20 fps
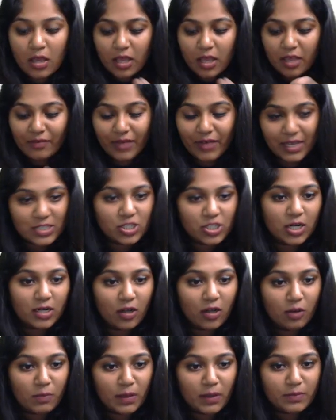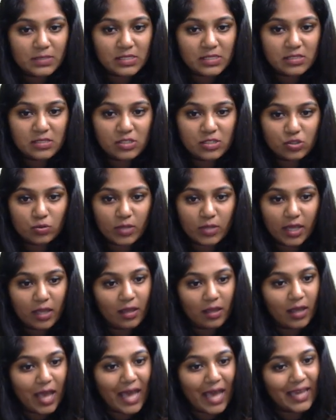If I shut down my business today,
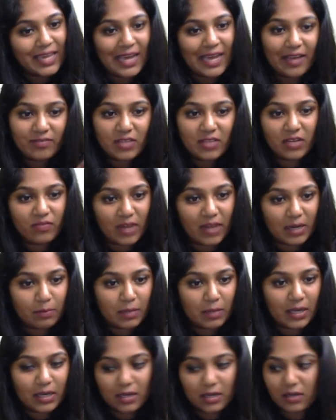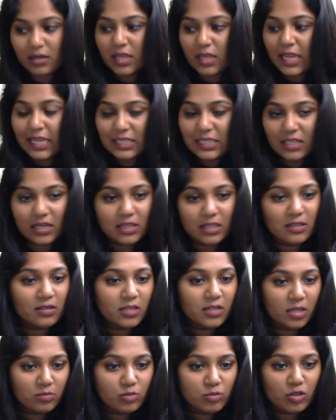I have that 1 million either in the
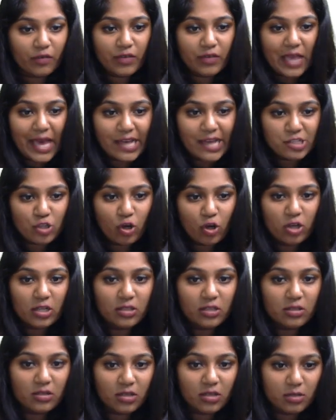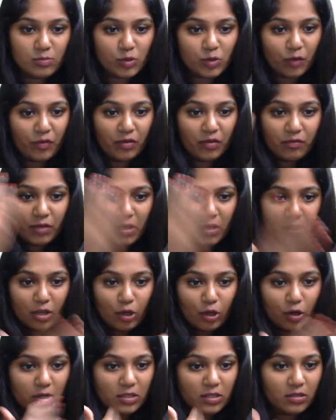terms of cash or in the terms of inventory
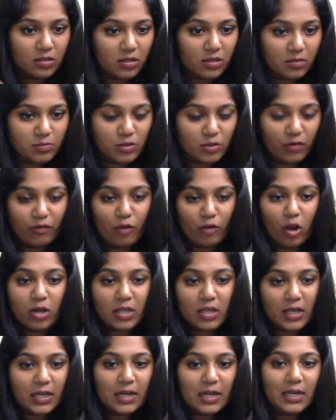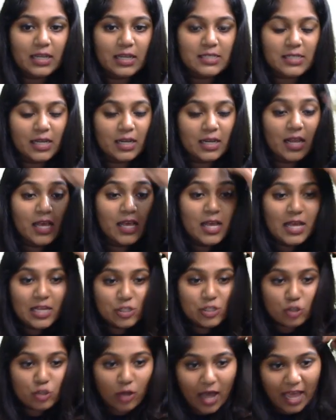or in the terms of non-current asset.
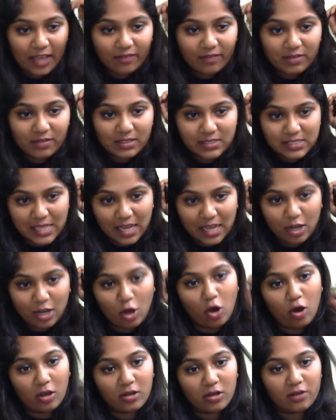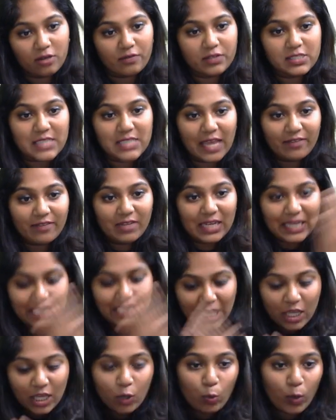So I will sell all of this. I will
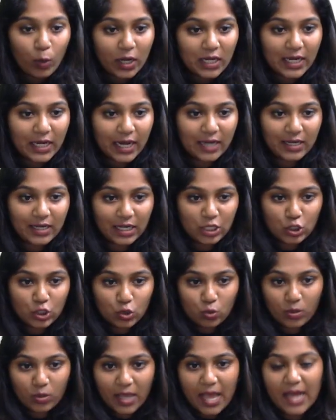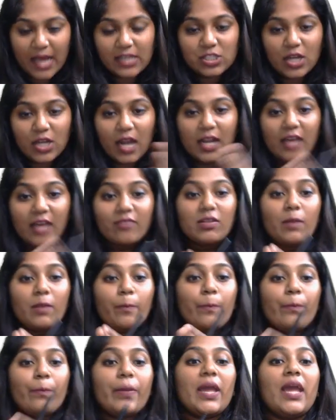liquidate into cash and I will
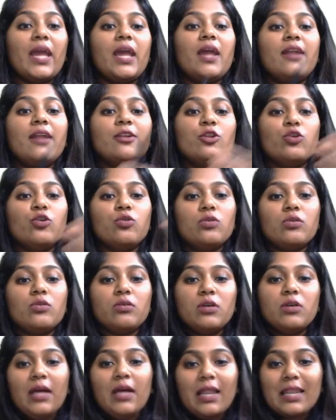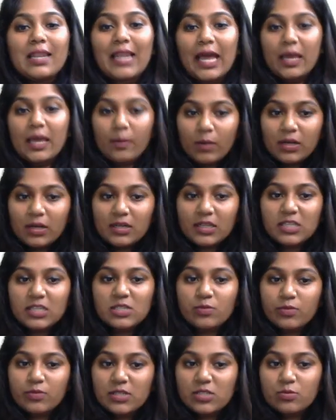pay to
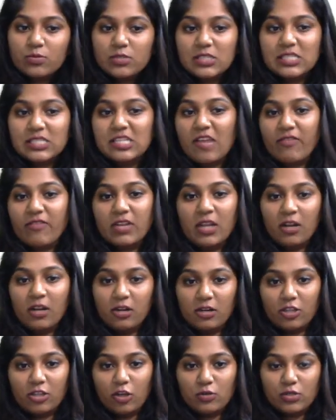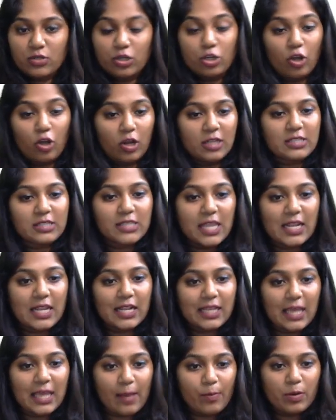liabilities first, which is $700,000. Then
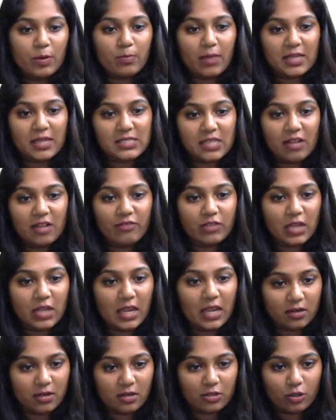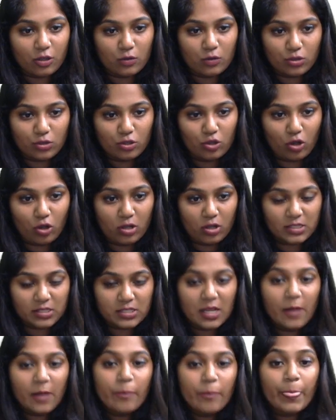I'll keep it myself
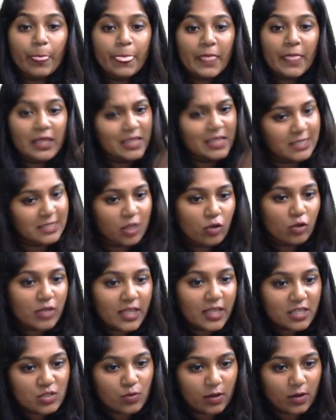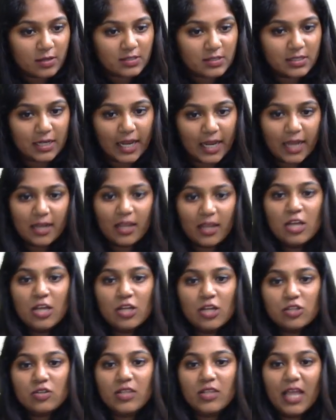$300,000. That's how things works, right?
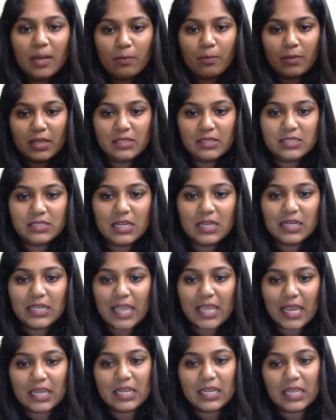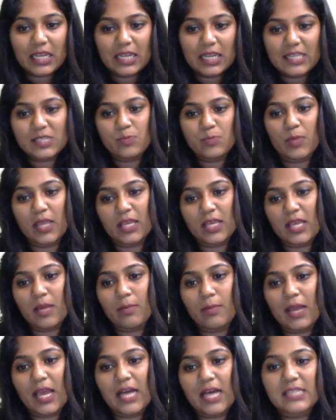So that means, technically speaking,
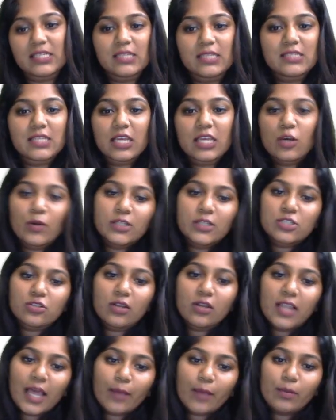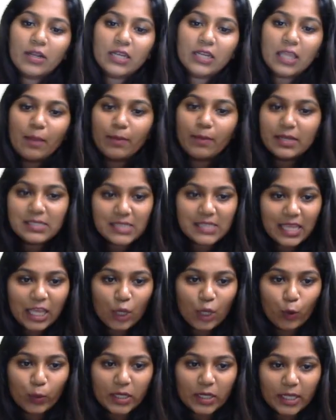my assets equals to liability plus
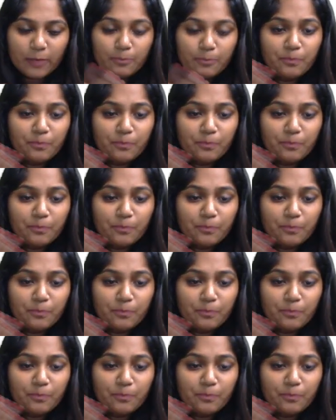equity.